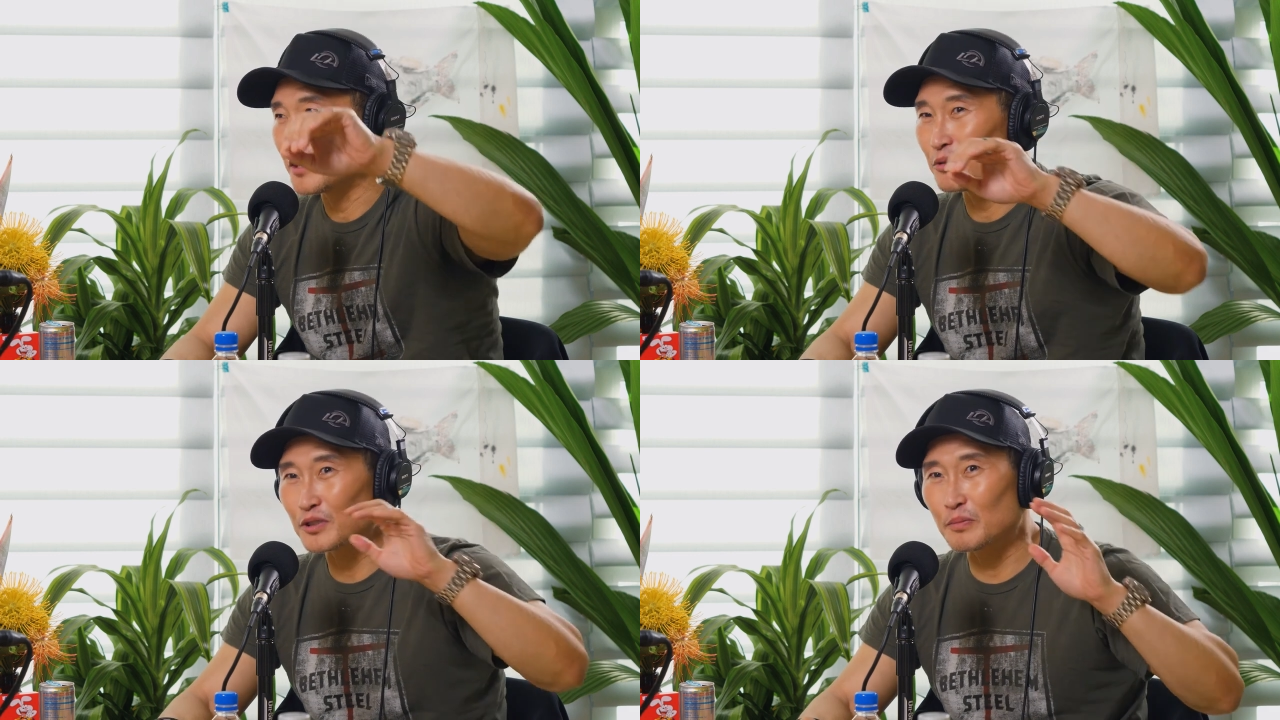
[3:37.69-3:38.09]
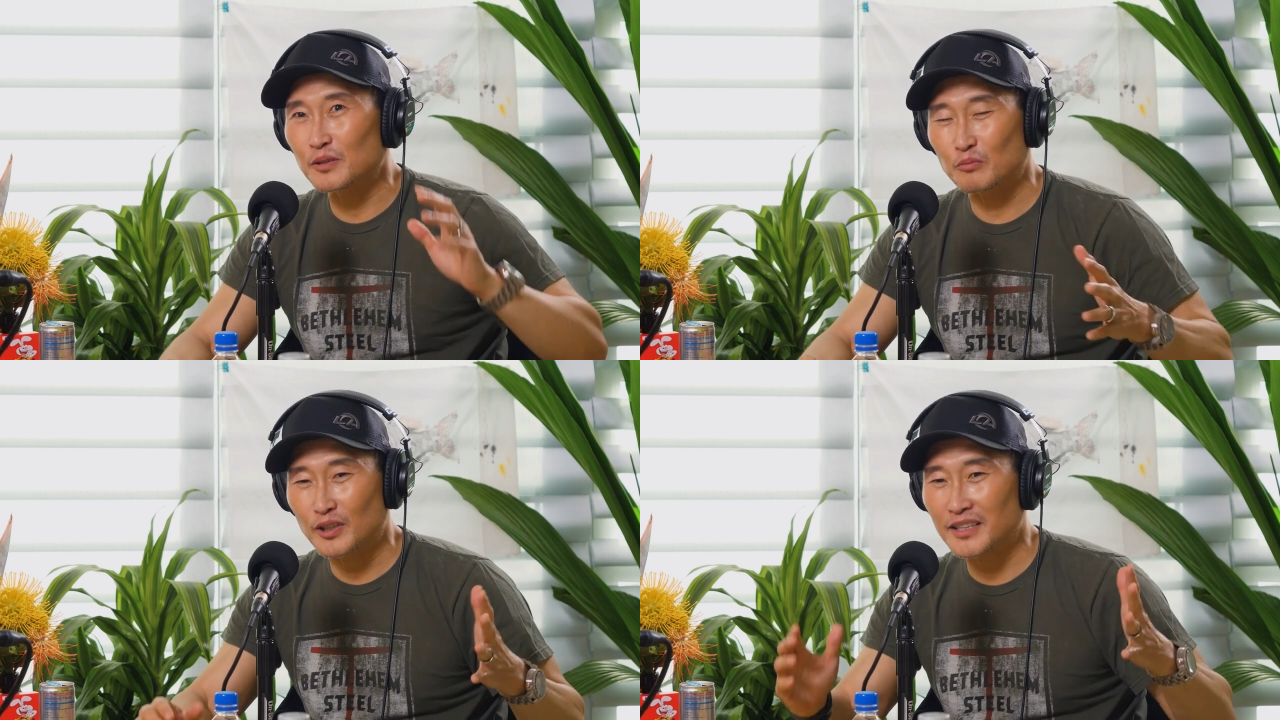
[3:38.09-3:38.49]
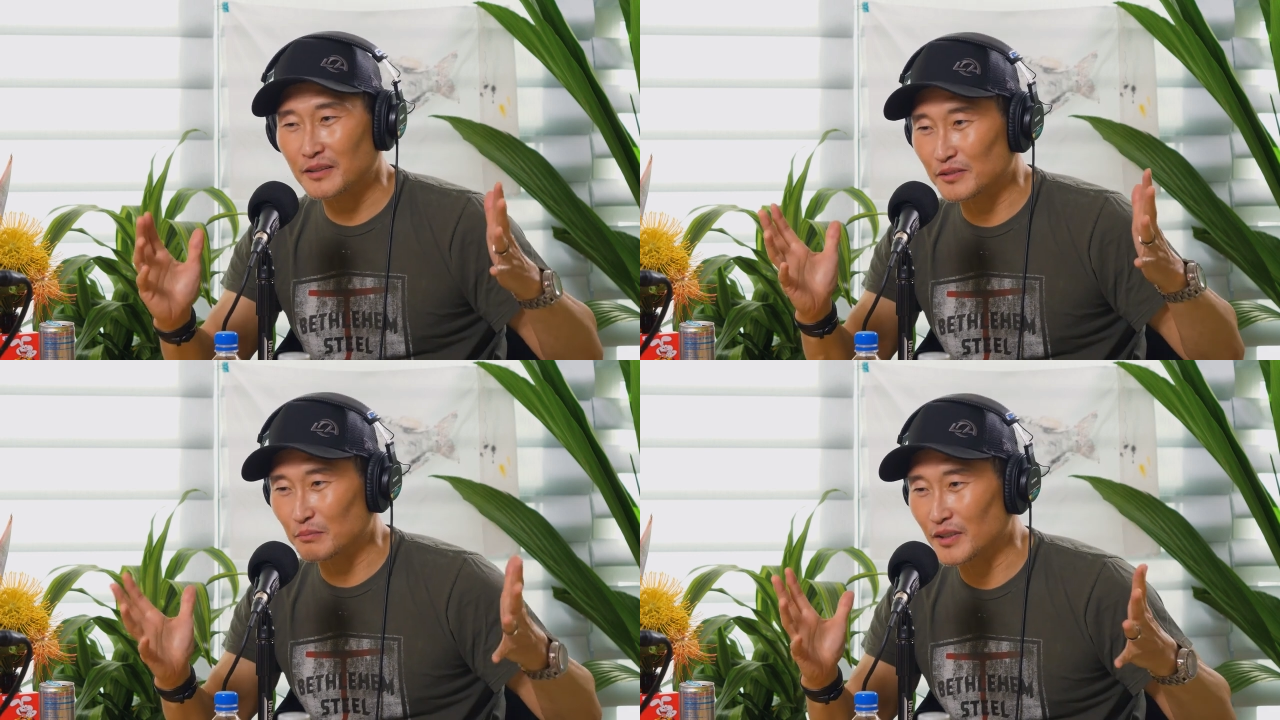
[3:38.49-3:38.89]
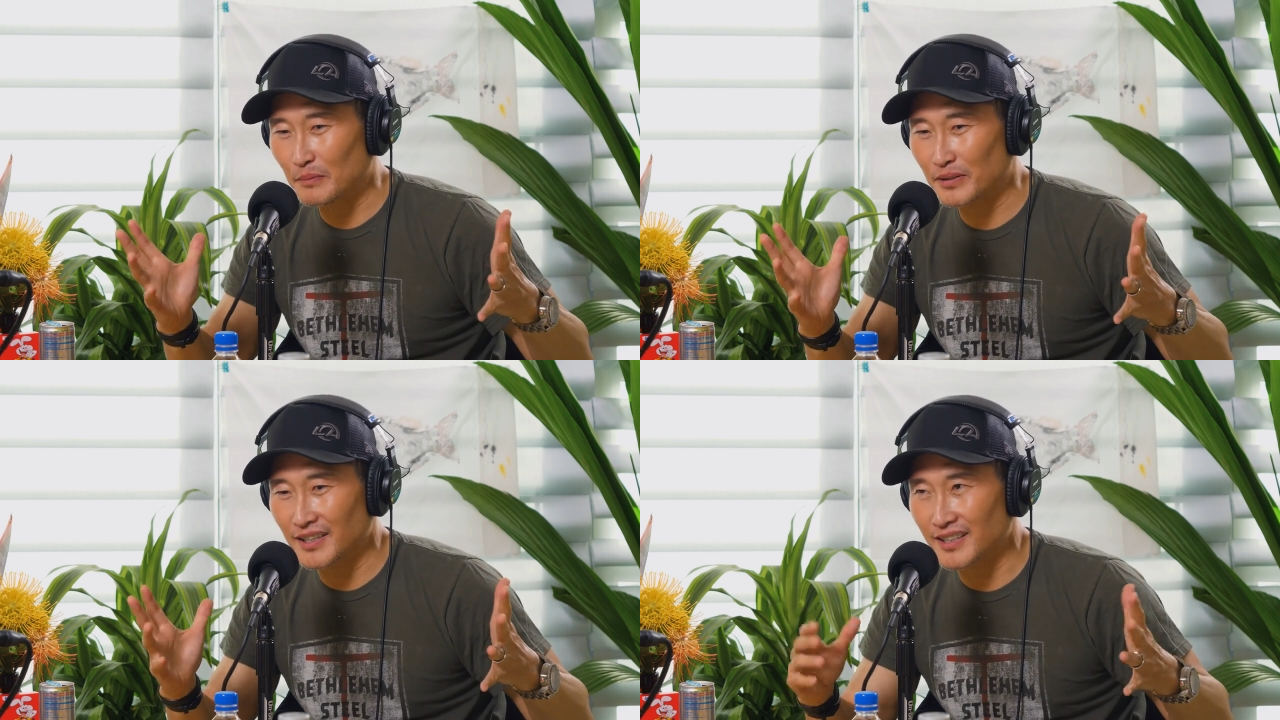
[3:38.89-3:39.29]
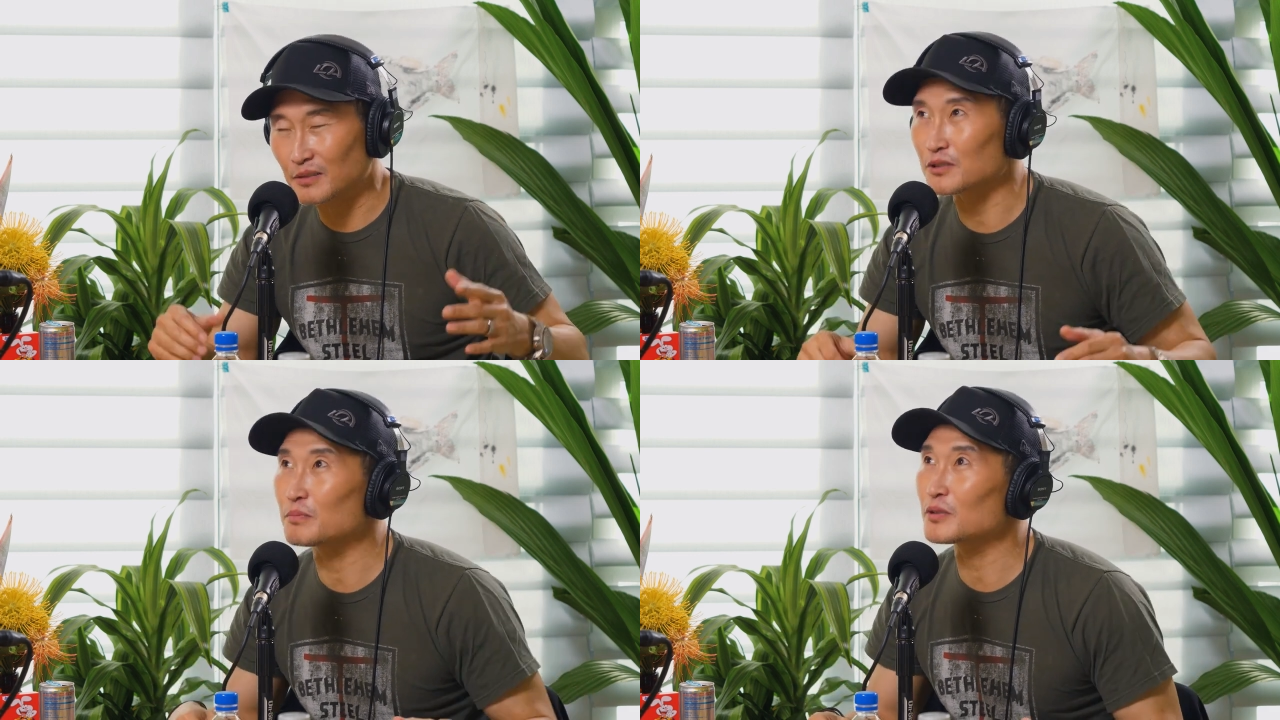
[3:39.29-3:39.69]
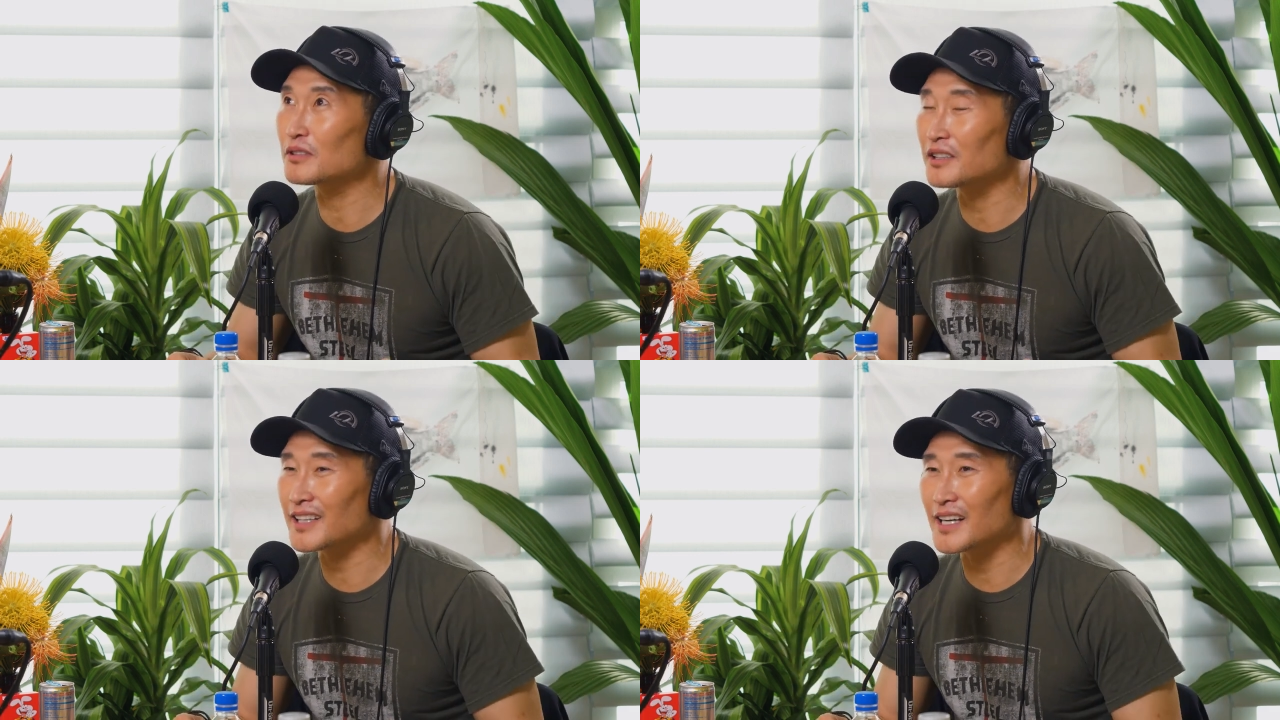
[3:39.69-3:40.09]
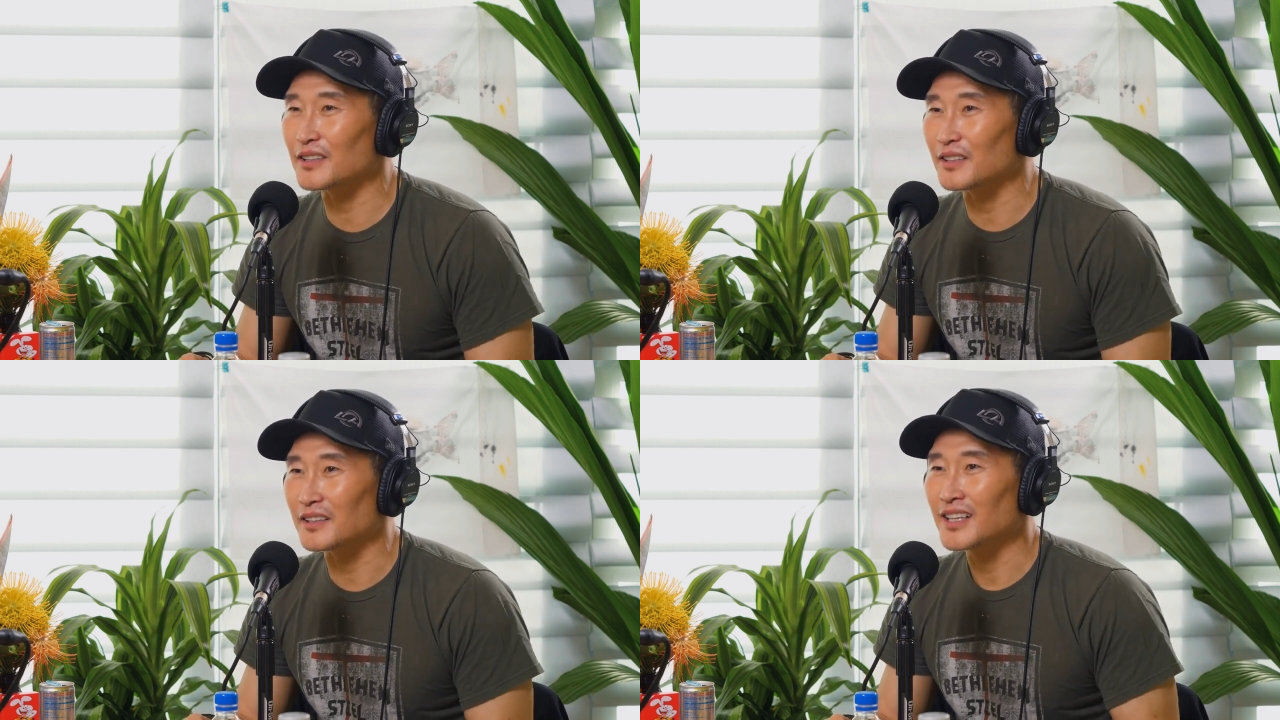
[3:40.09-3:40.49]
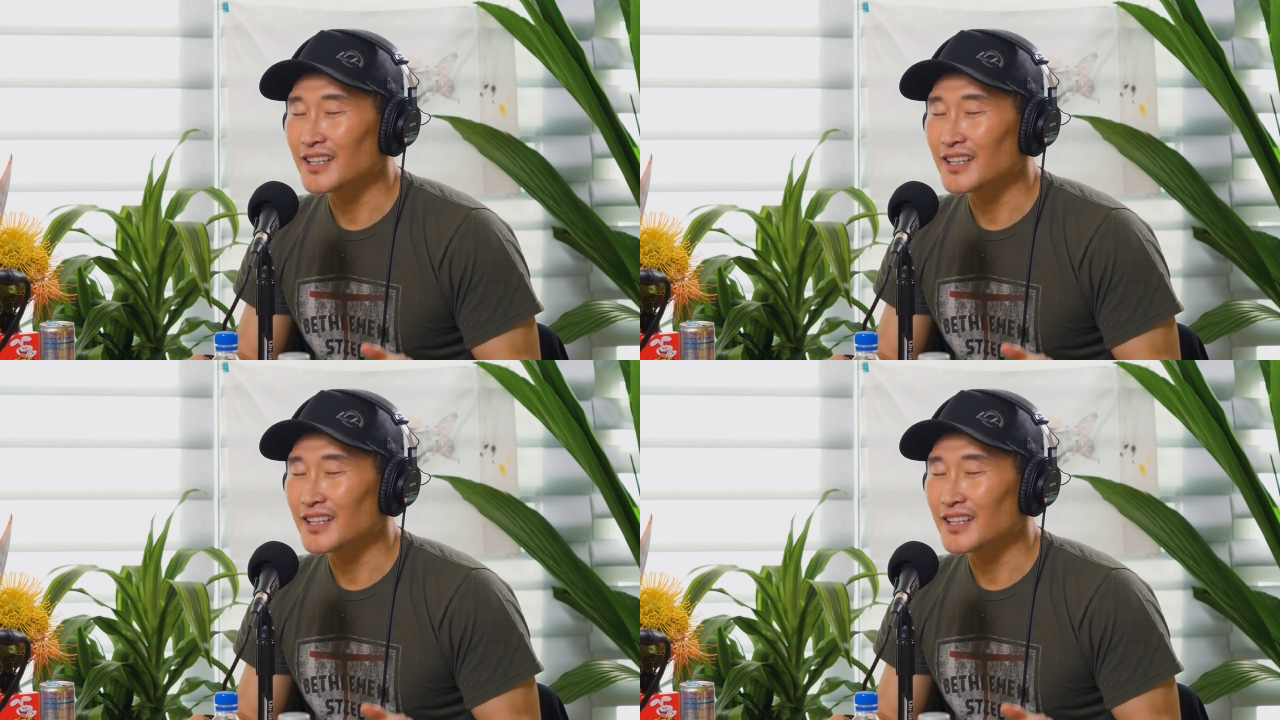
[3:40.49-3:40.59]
And we're supposed we're at the the plane and we're supposed to look out there.